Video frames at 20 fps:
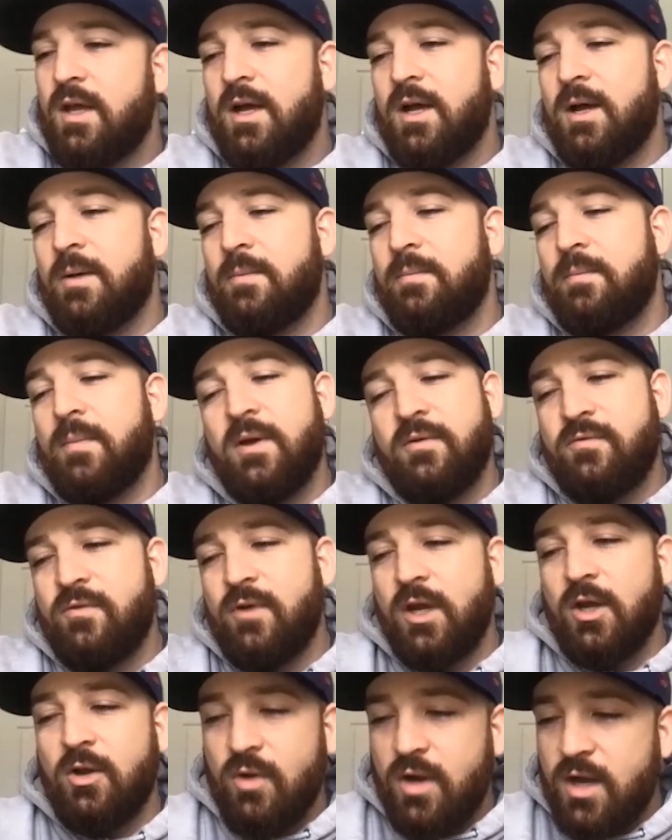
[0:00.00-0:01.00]
My
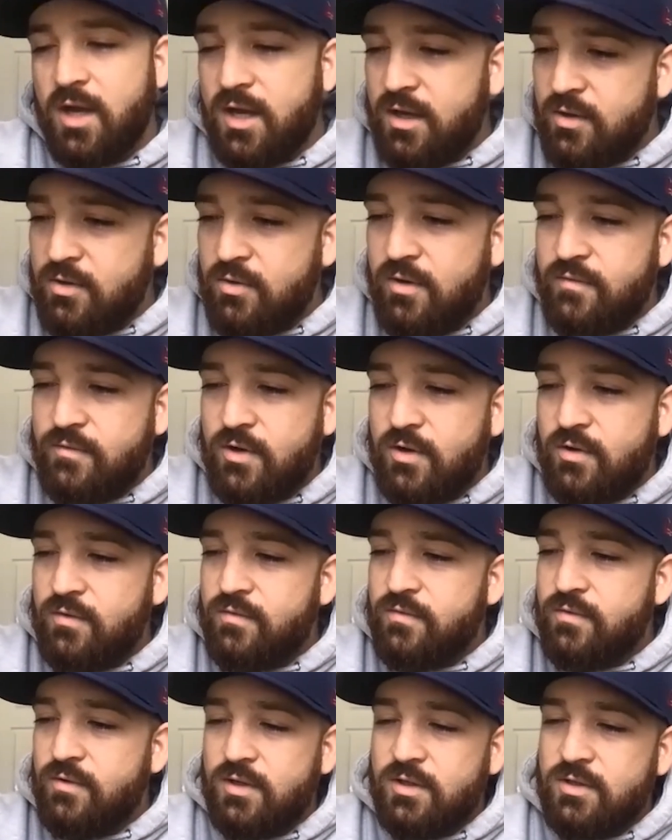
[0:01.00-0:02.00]
friend Greg, who I've
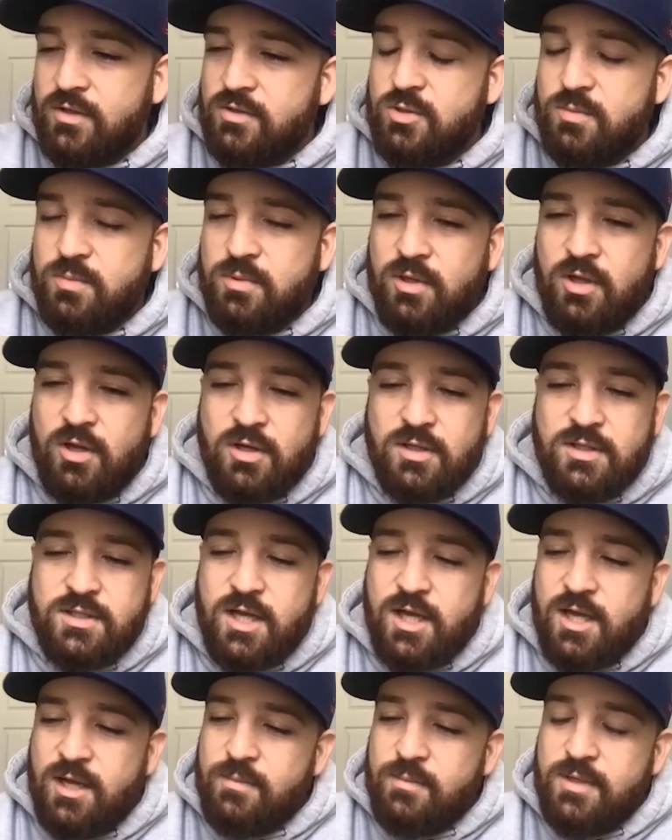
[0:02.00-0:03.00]
known for a super long
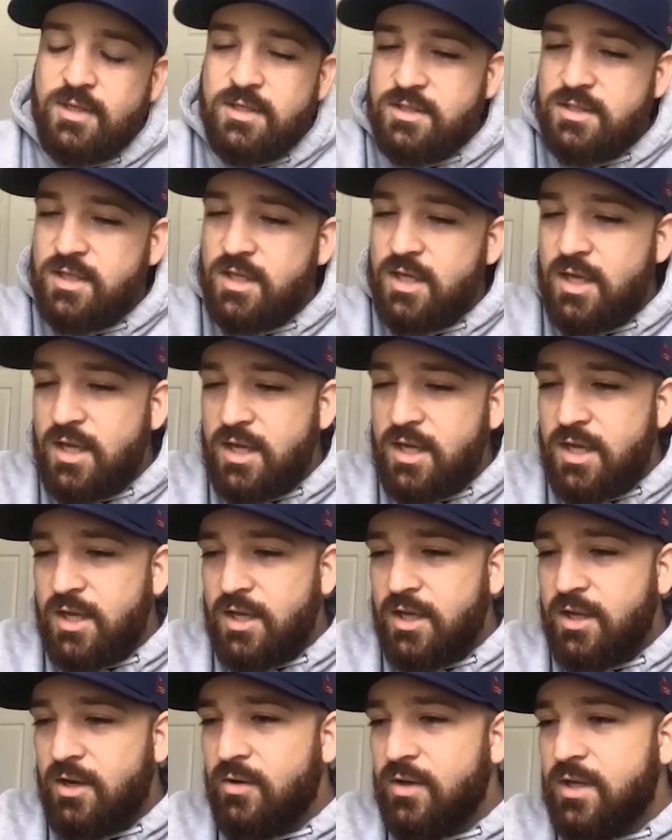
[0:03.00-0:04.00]
time, he's,
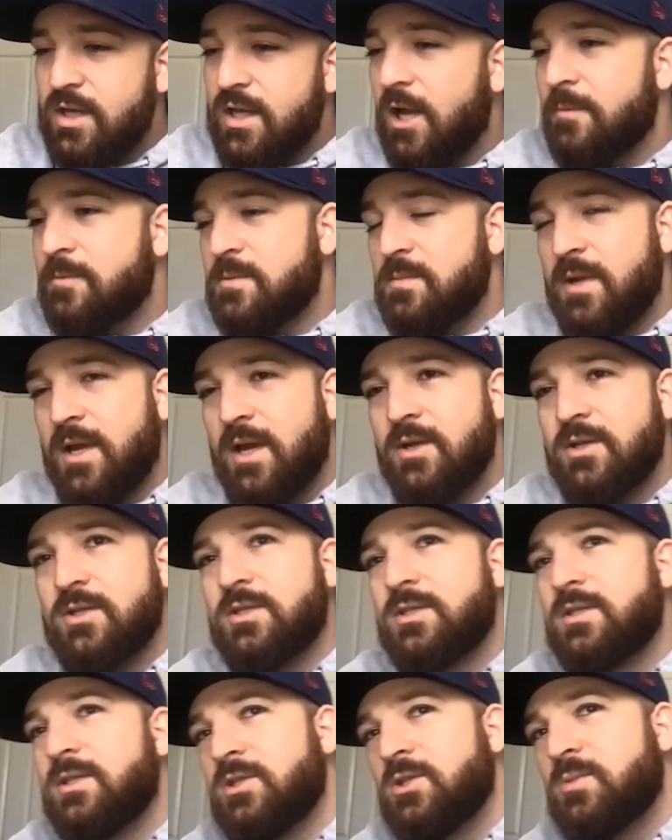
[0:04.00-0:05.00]
you know, he helps me out
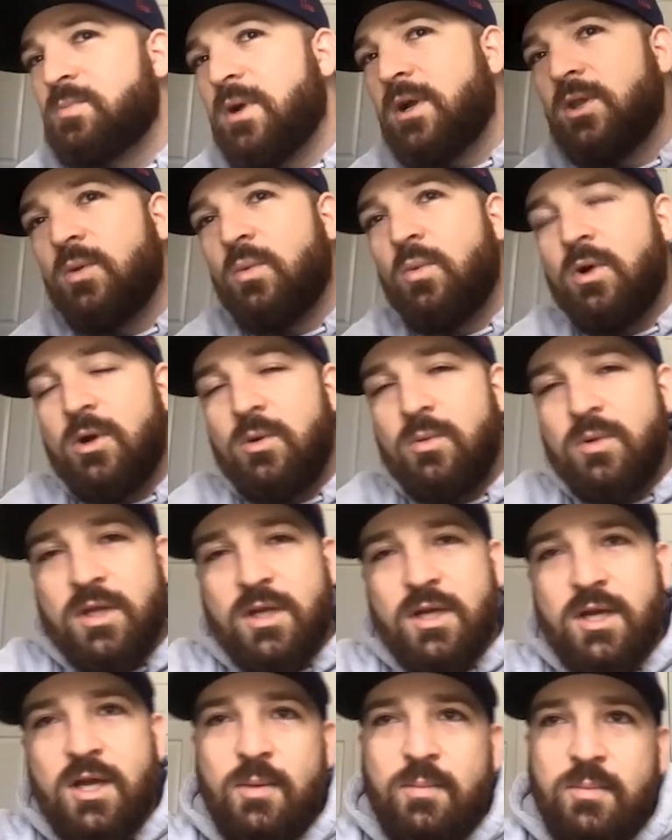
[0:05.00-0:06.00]
just spreading the word with
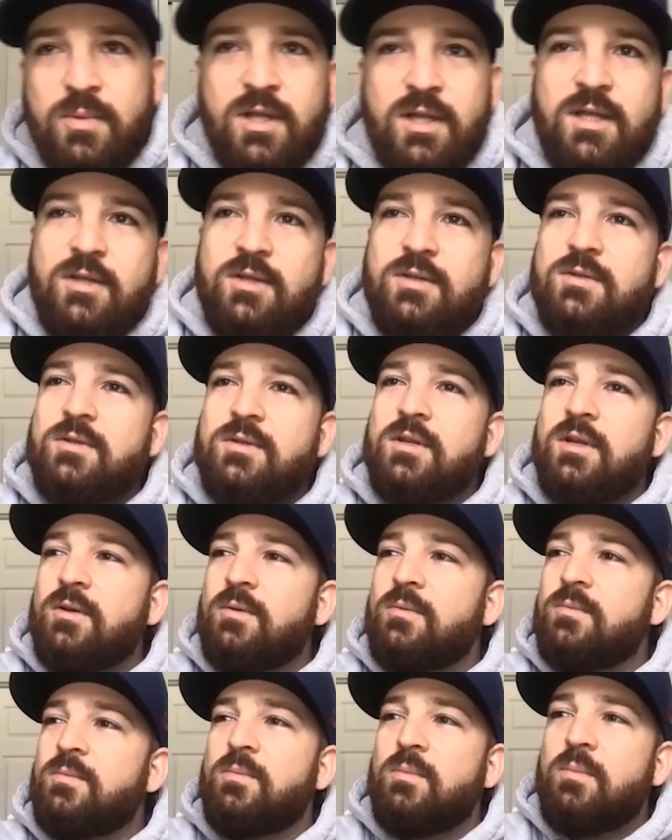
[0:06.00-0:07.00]
the company, you
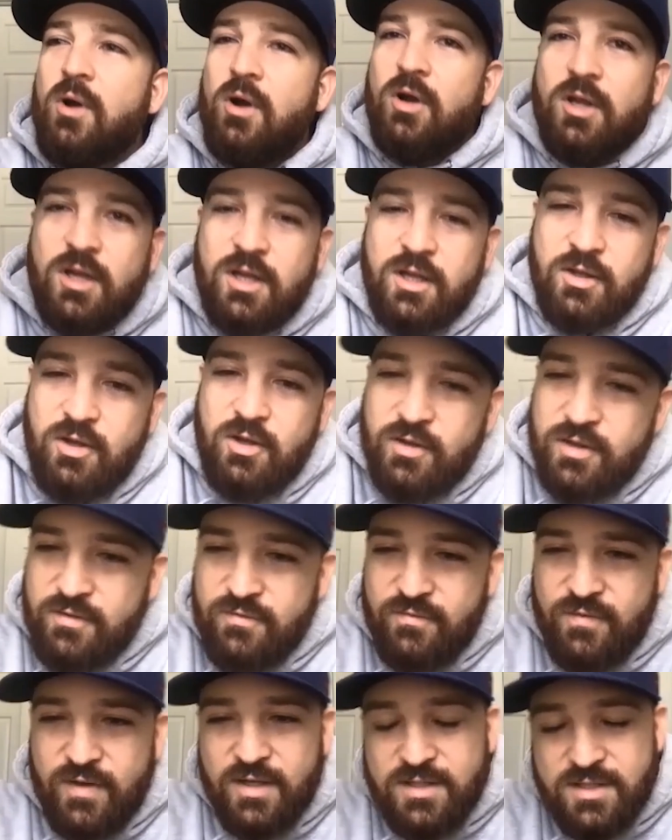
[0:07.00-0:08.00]
know, marketing all the
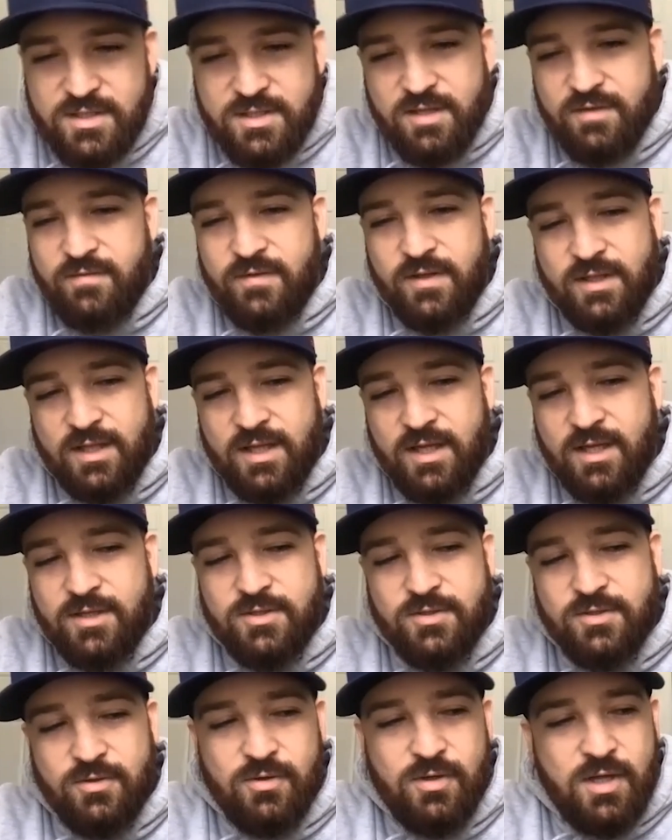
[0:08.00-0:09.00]
events and stuff like that.
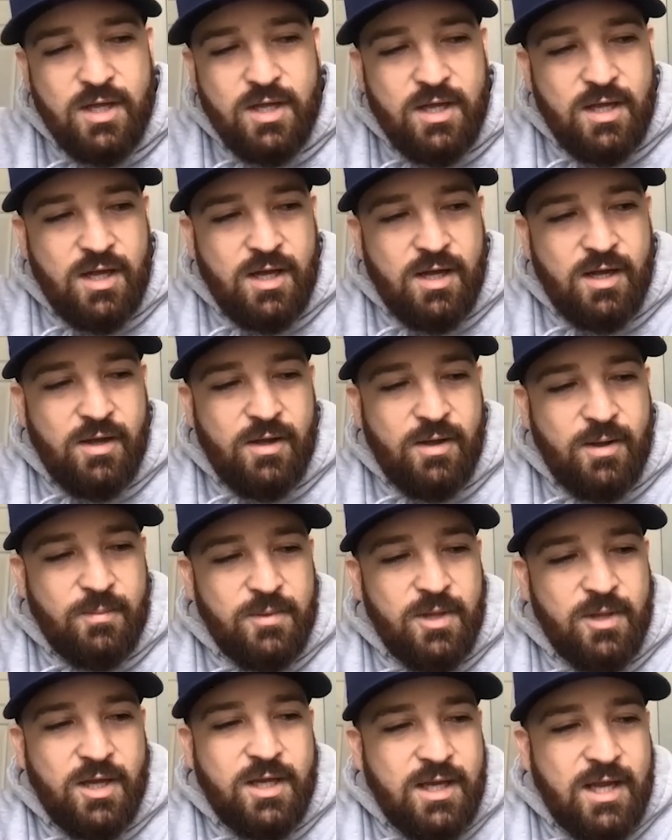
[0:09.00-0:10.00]
So I'm
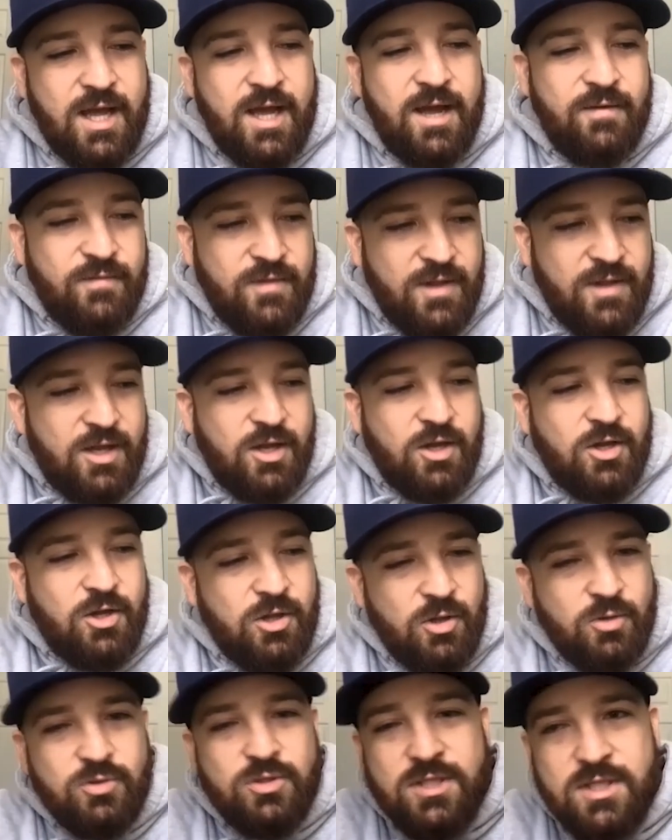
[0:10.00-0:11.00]
lucky to have like a
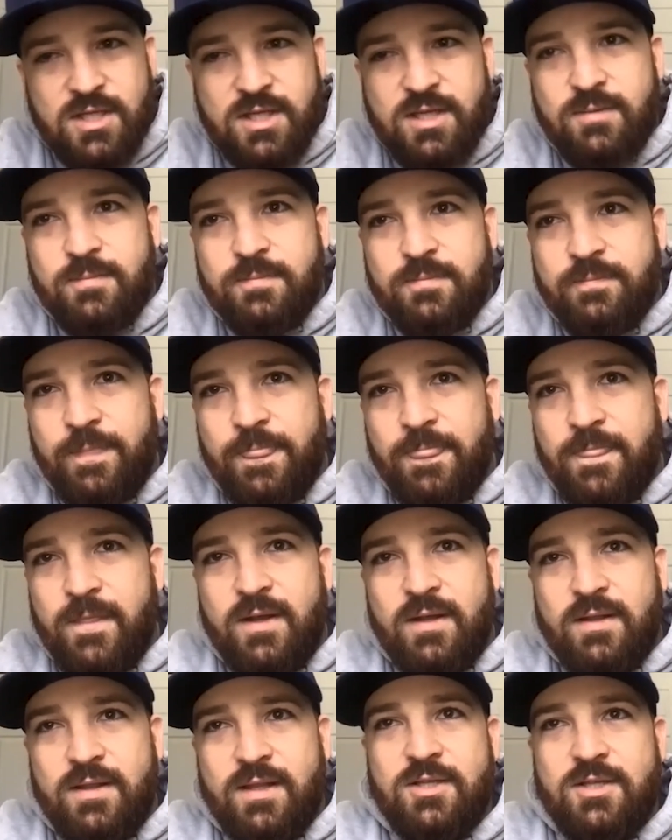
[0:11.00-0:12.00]
close team
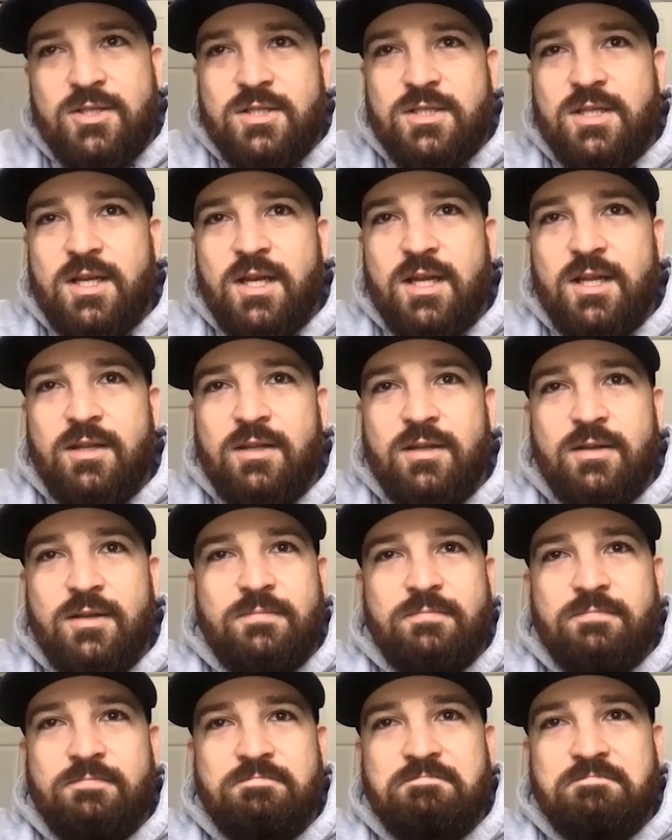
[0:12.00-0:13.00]
that just kind
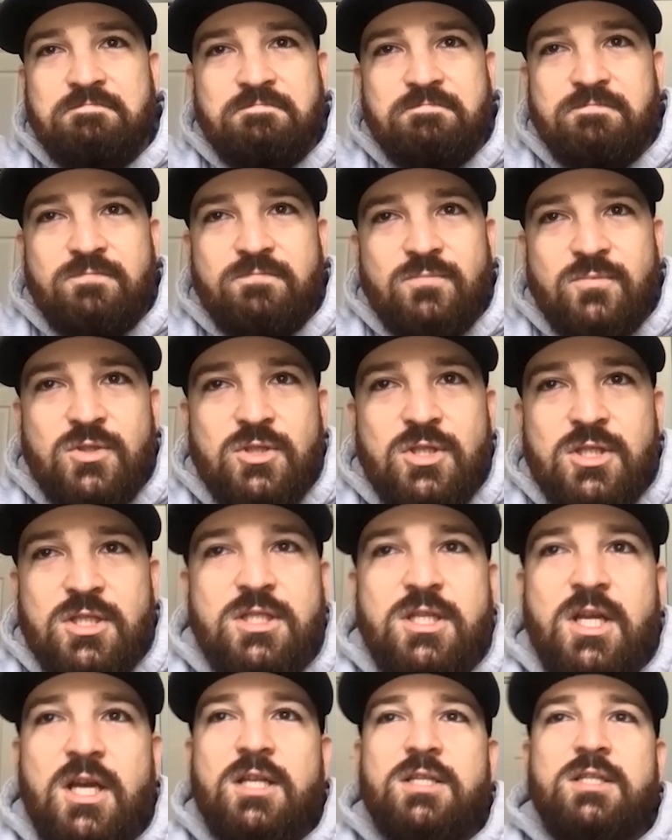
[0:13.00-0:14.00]
of just
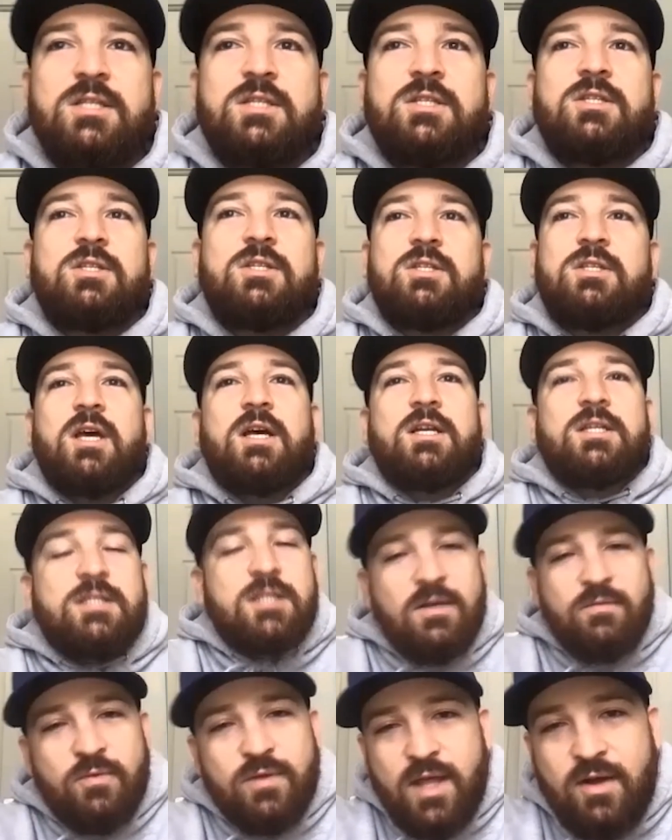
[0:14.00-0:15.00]
does
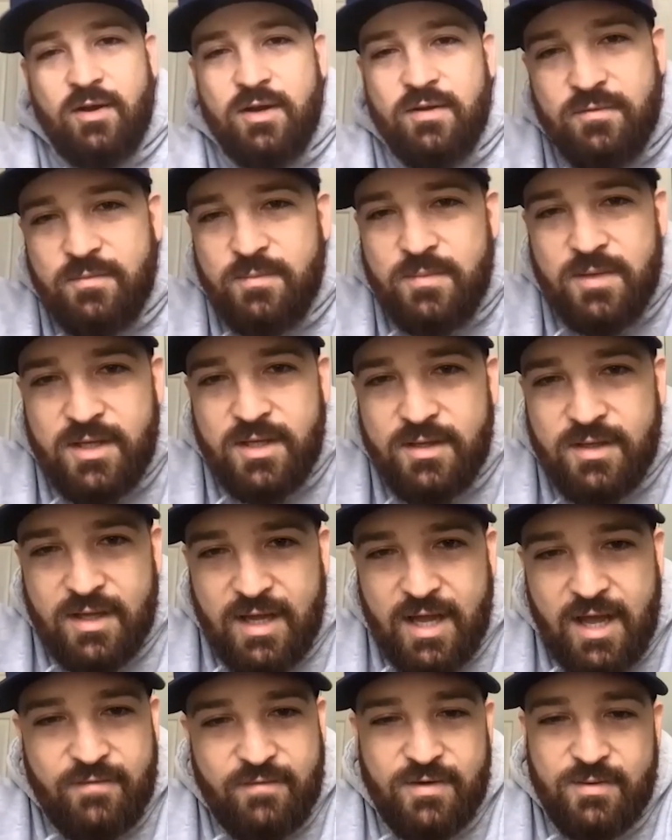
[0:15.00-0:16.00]
stuff without even me
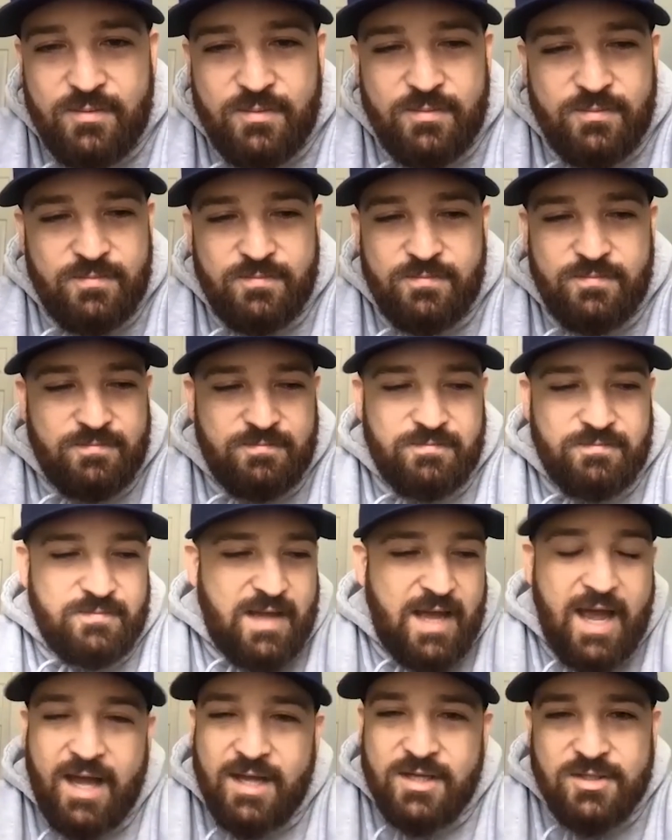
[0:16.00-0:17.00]
having to
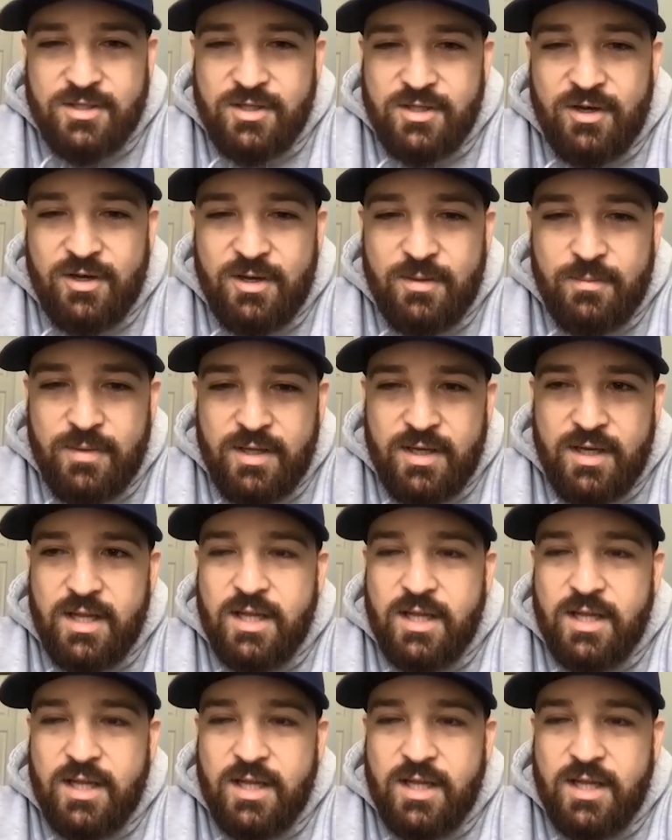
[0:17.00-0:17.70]
ask, you know what I mean?